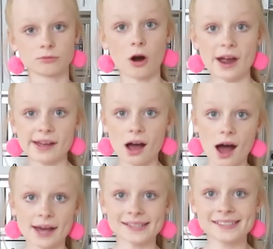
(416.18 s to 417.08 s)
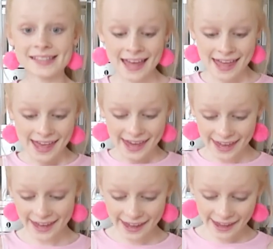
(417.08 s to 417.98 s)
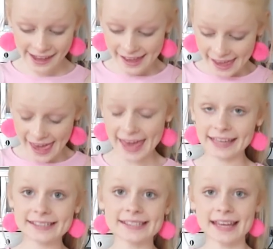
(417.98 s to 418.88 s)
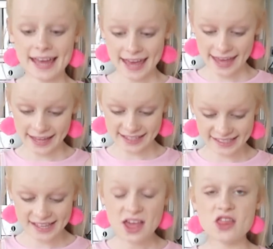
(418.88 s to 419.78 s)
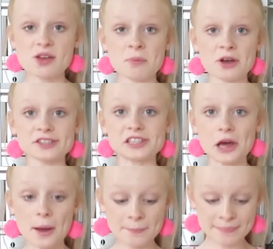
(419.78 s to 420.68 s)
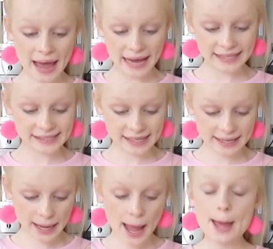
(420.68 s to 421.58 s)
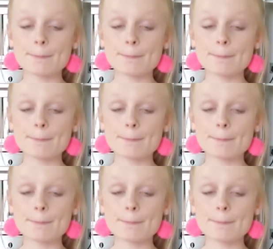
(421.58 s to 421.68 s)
Right, guys, here it is. The most amazing,